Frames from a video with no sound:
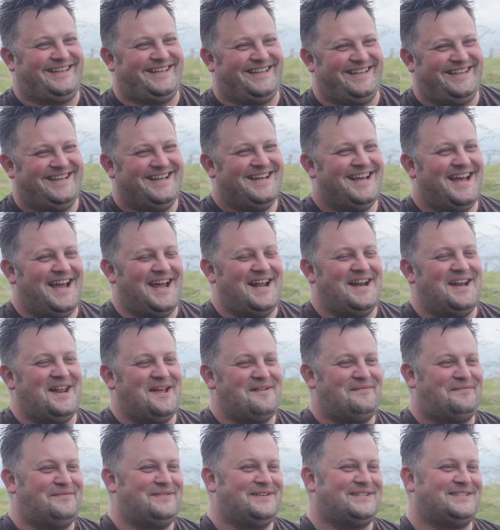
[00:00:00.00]
And
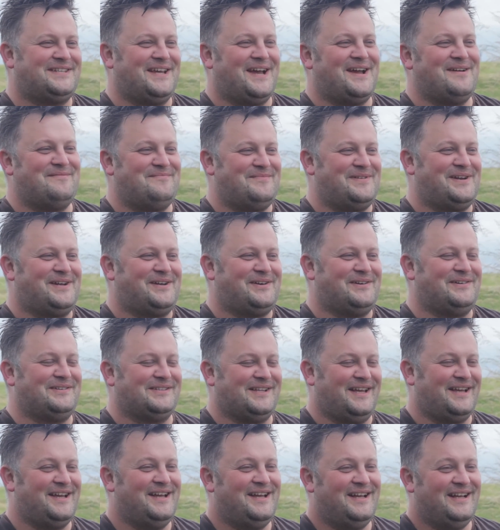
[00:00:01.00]
every time we cut, he's like,
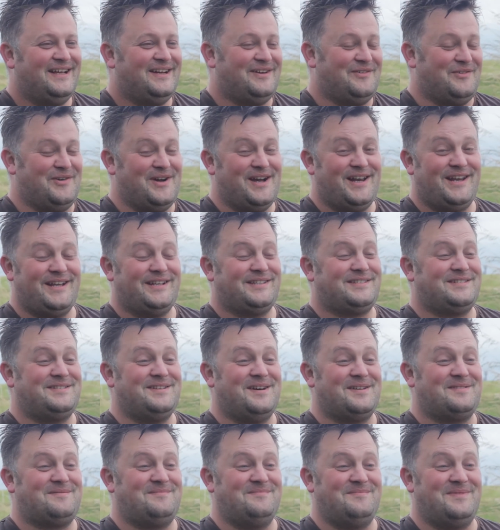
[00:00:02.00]
well, it's not
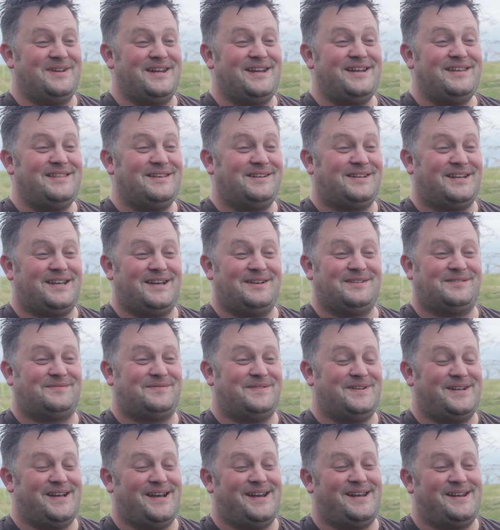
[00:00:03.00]
me that keeps
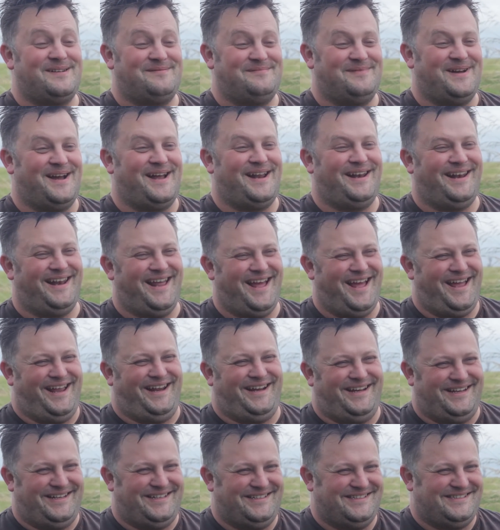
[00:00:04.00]
forgetting my
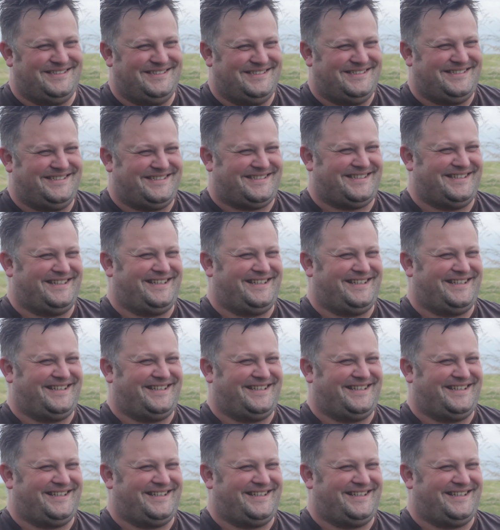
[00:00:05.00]
lines.